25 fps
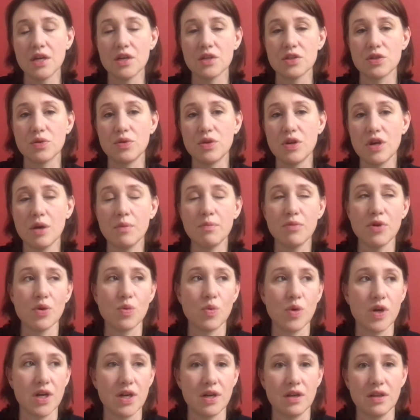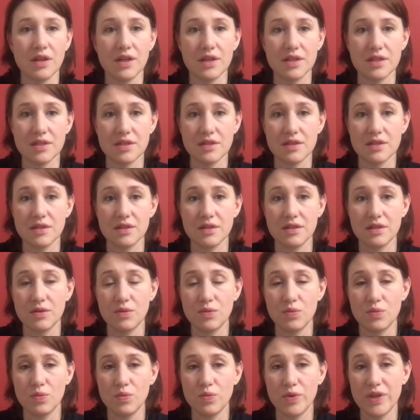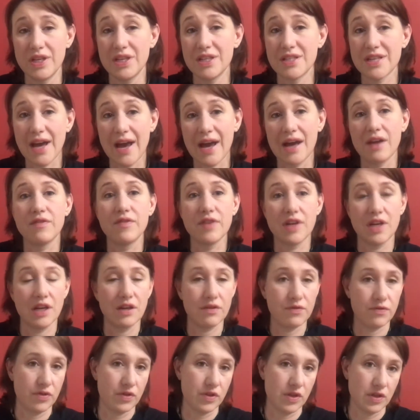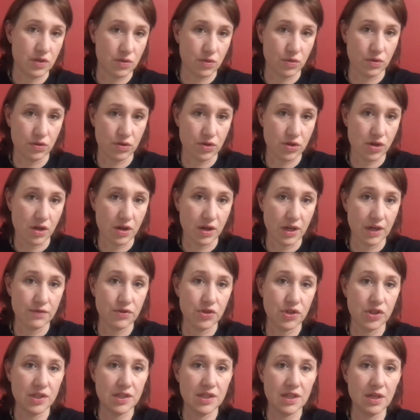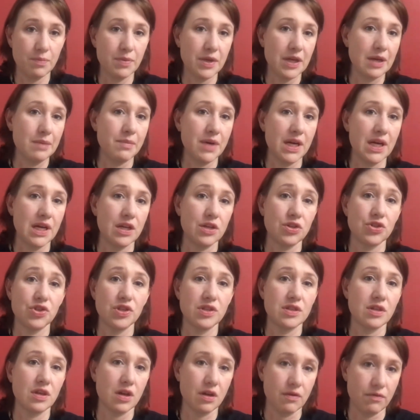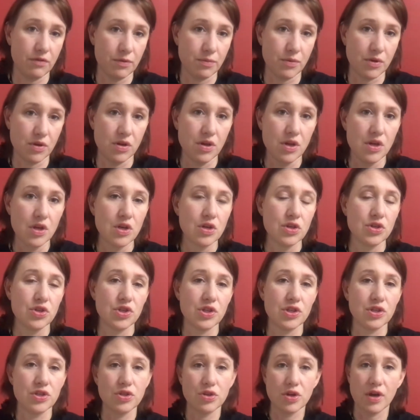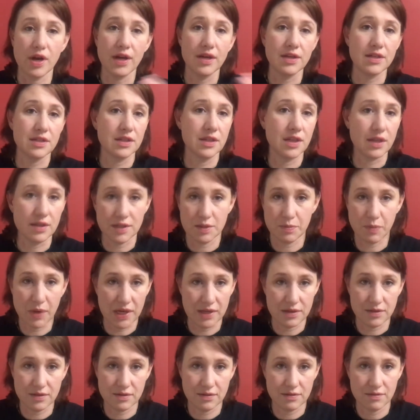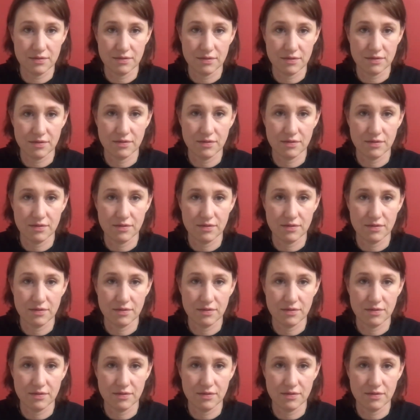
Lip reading: So number one, we need to advocate for this older dog. If she's nipping and biting, she's uncomfortable. She's trying to get space.